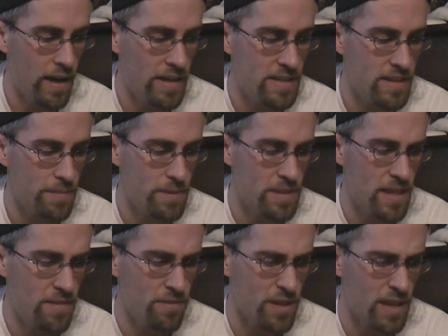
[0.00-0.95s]
I skipped the
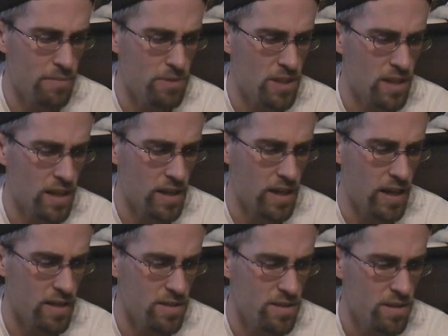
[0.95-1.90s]
Denver game, didn't I,
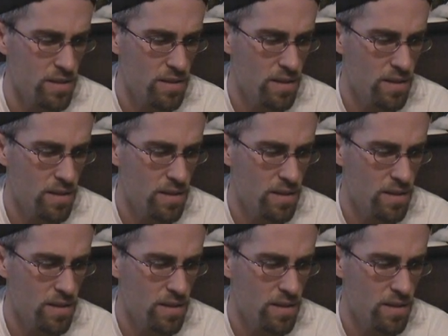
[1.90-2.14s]
guys?